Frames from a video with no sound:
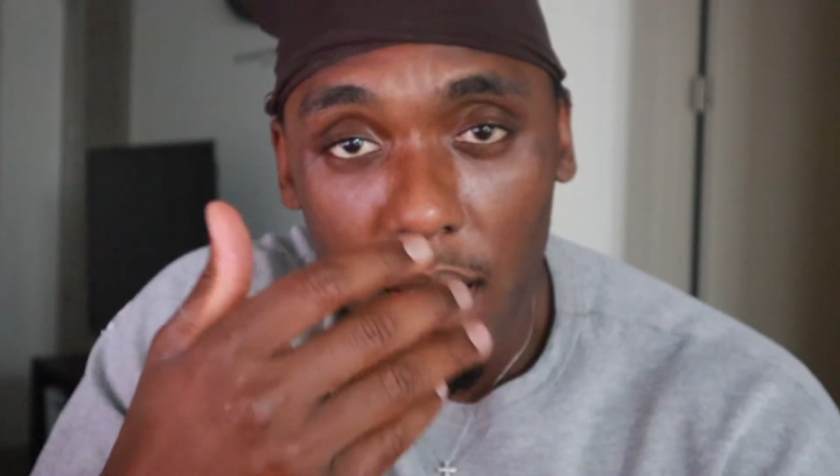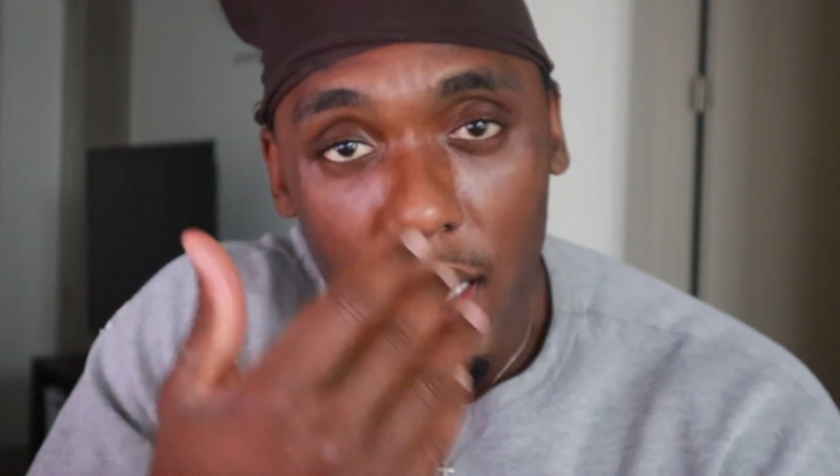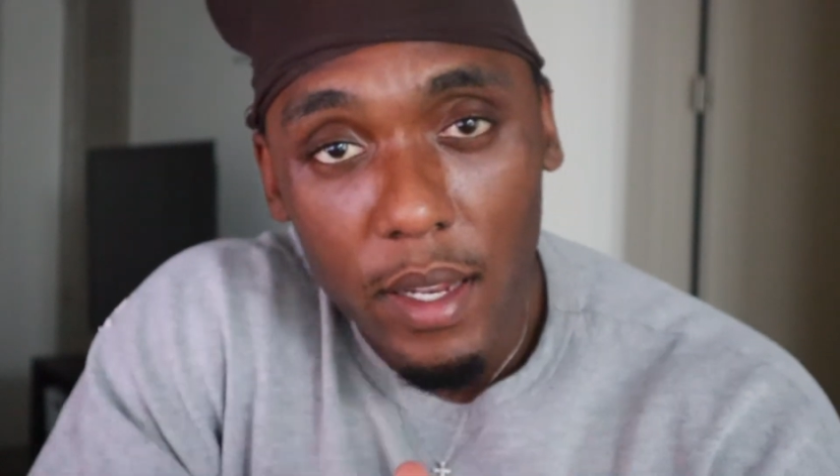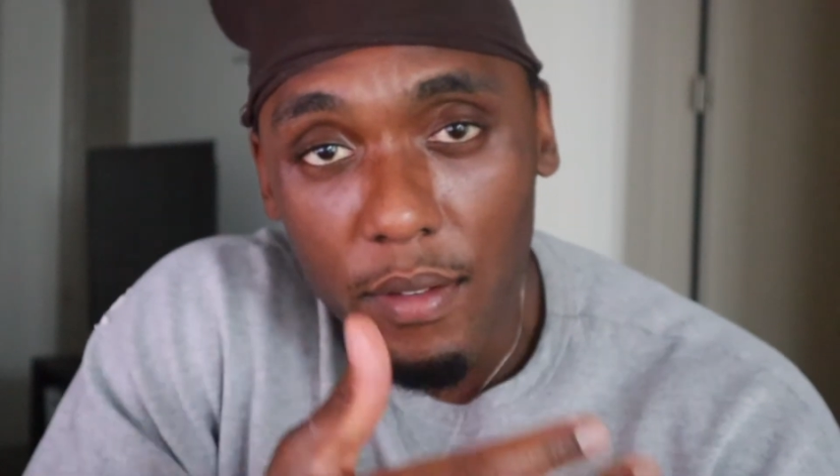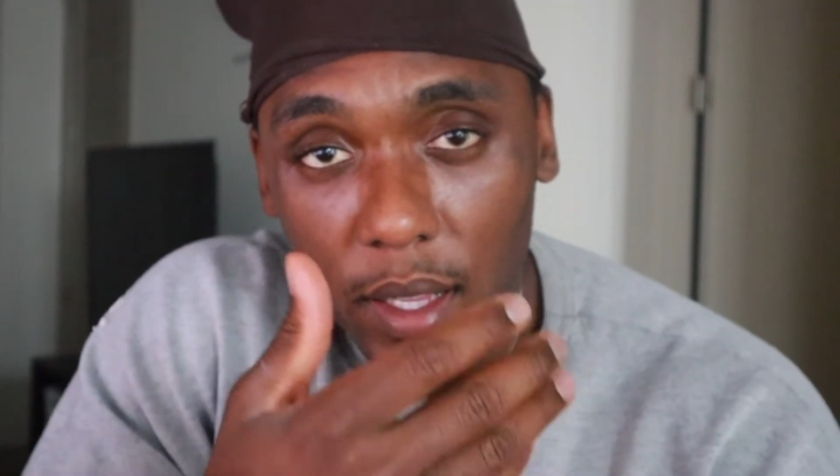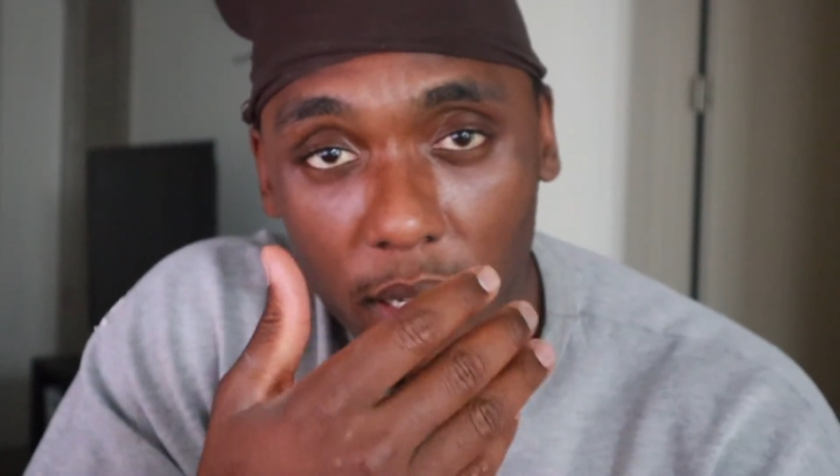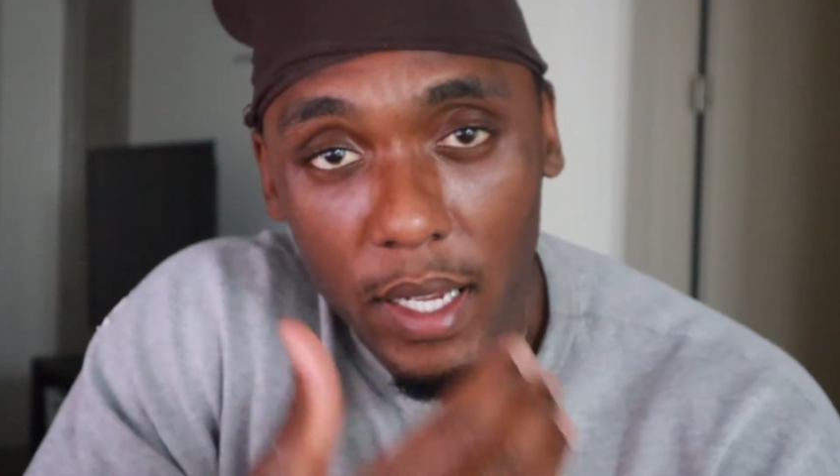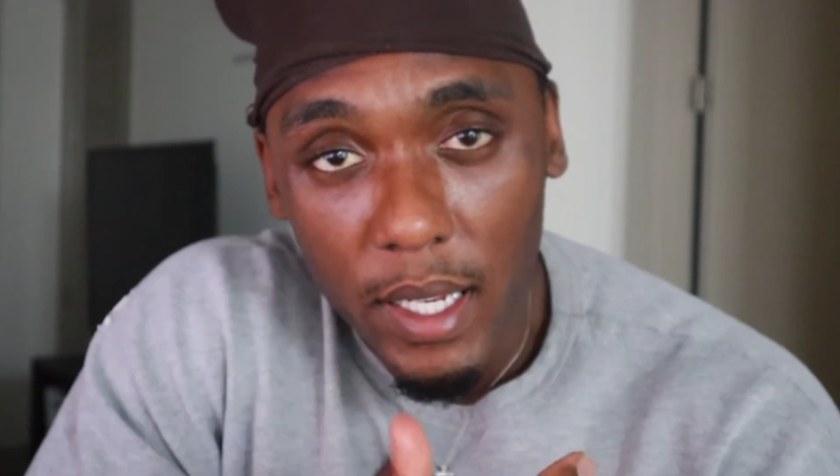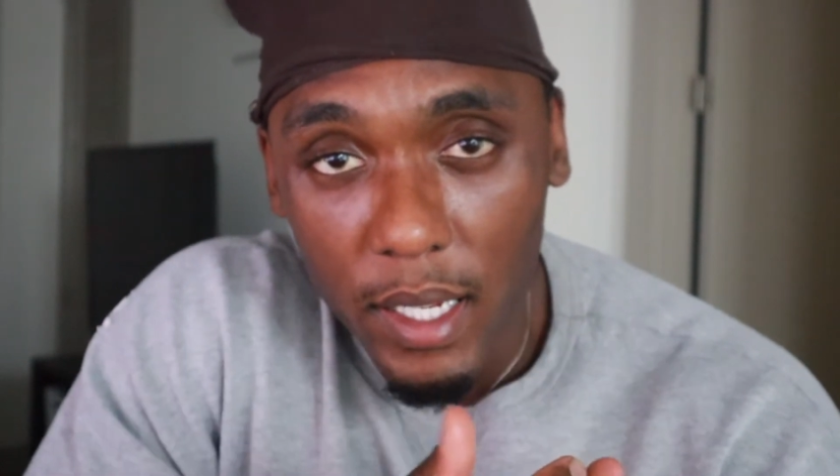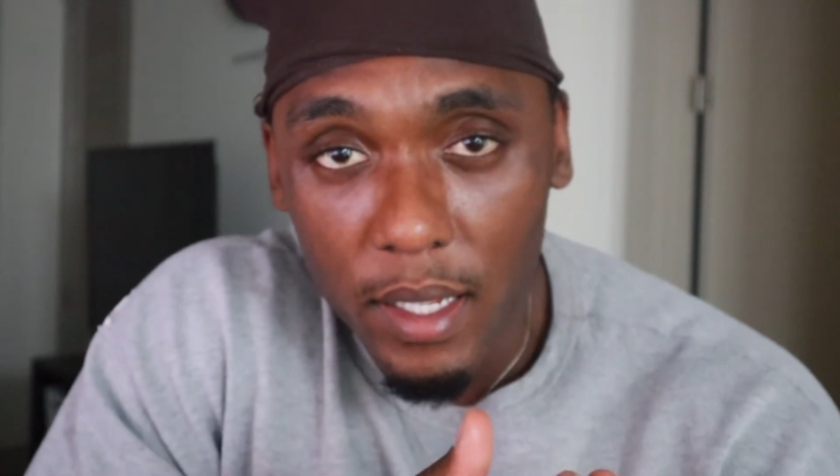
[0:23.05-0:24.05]
getting everything I
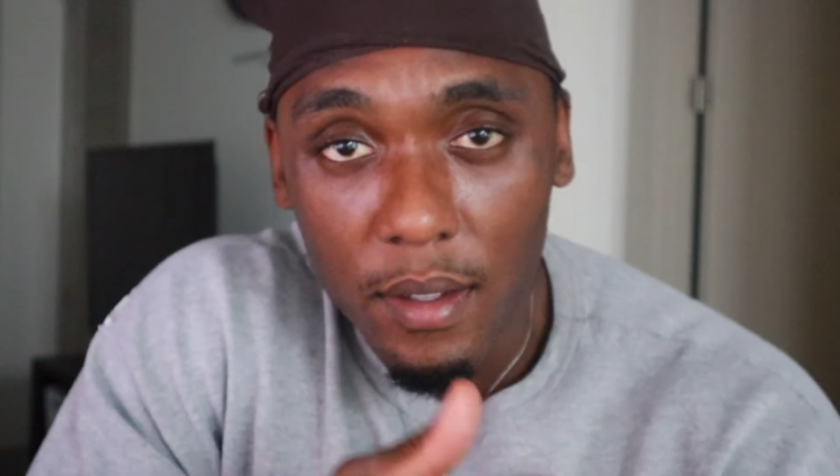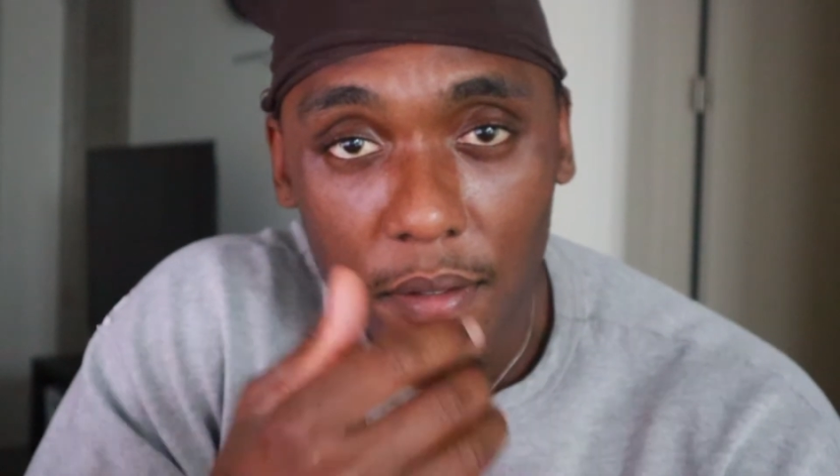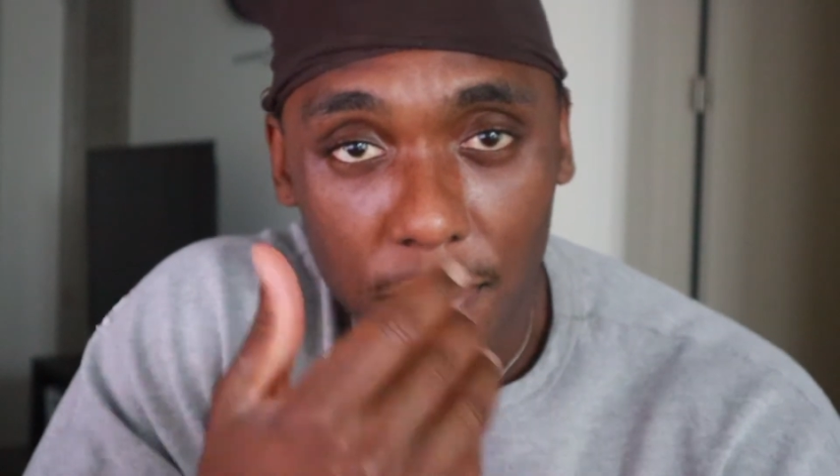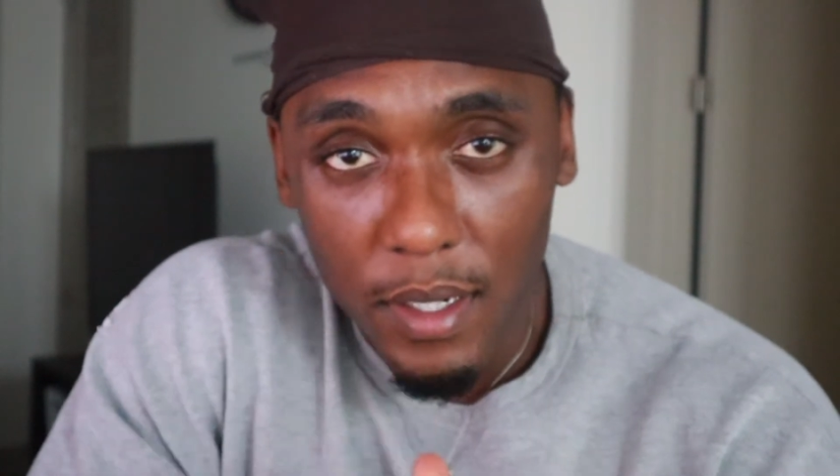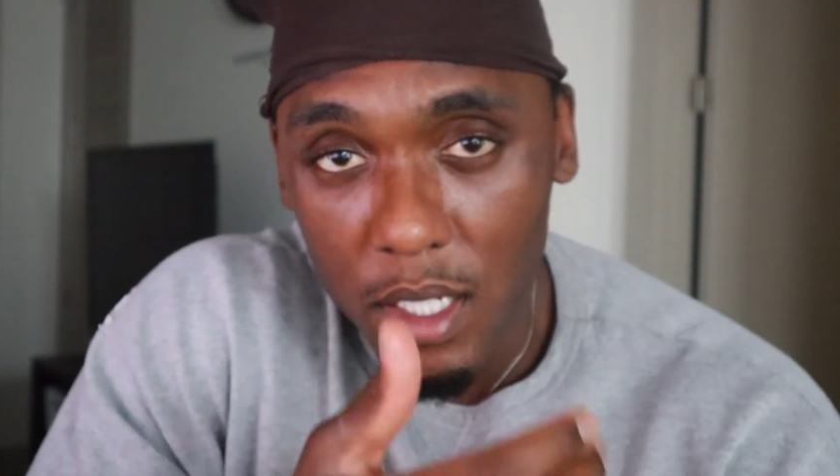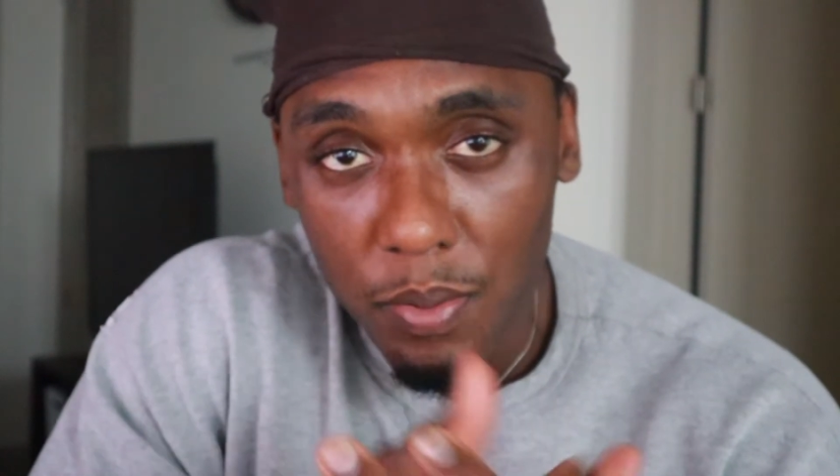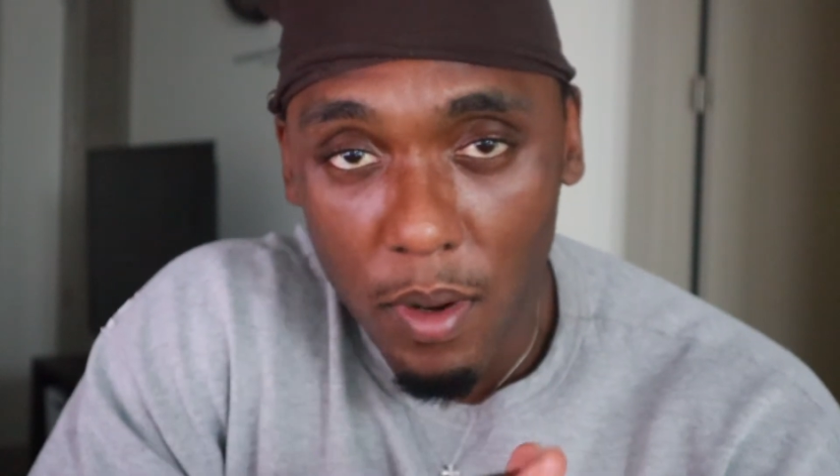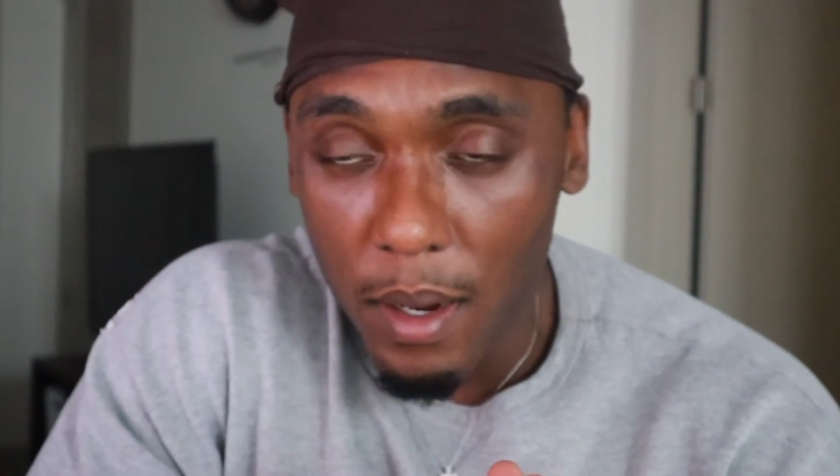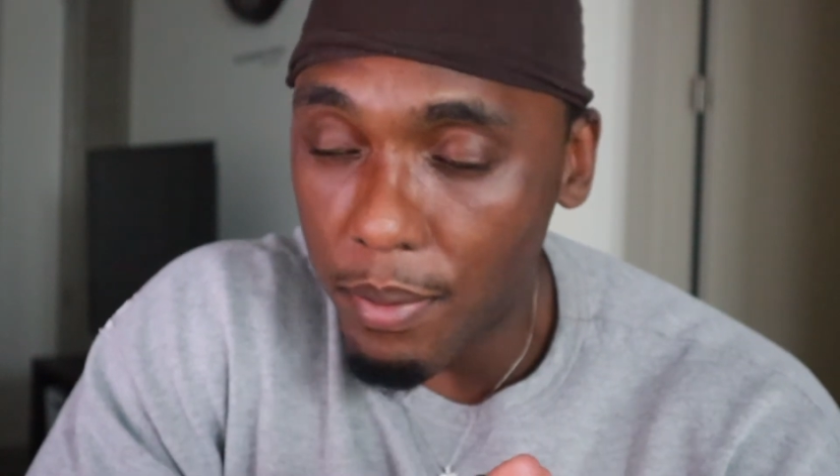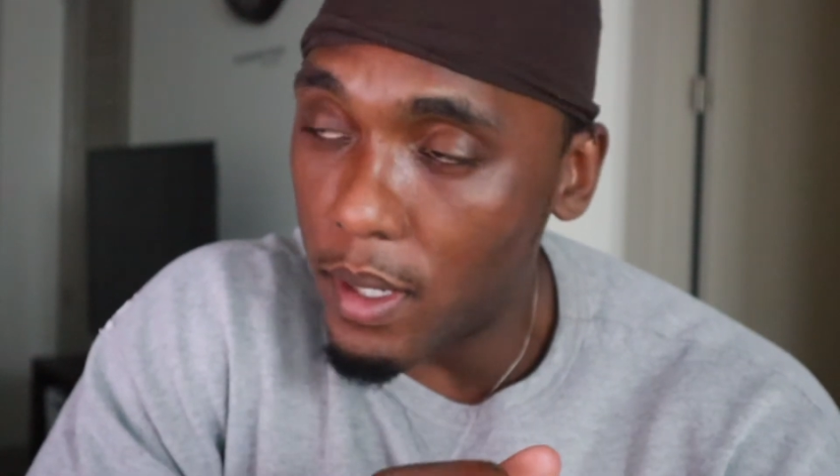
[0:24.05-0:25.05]
needed for this
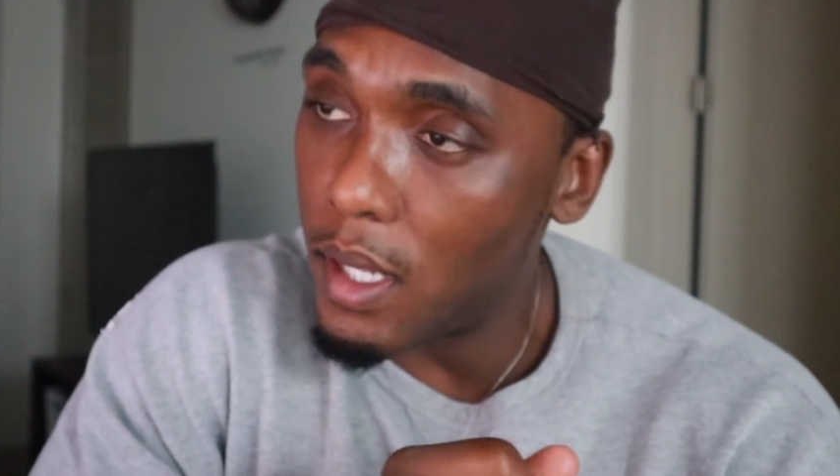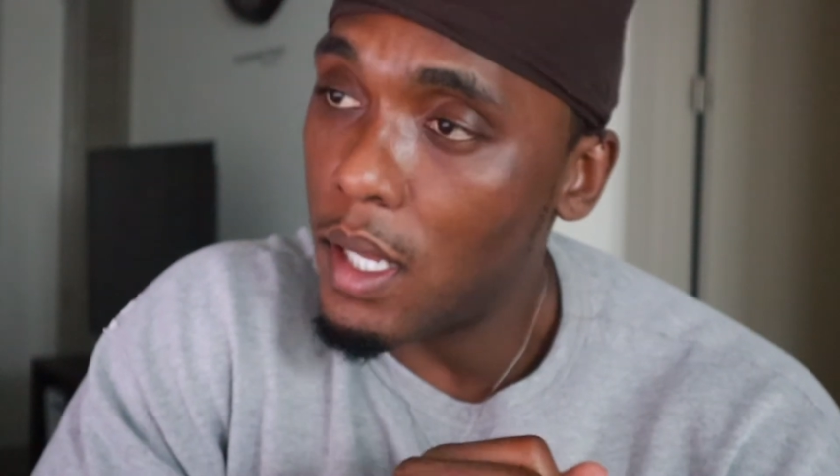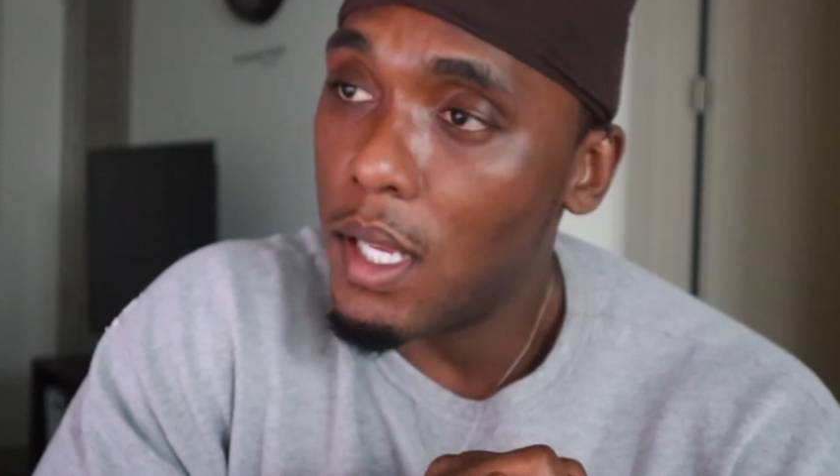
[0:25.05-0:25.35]
property.